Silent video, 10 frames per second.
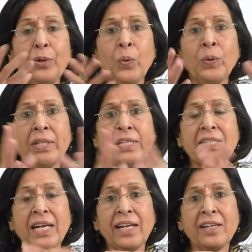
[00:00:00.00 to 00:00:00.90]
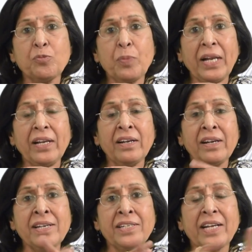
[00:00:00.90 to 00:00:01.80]
that the child is
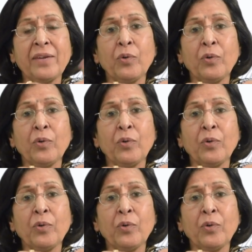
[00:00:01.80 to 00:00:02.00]
malnourished, and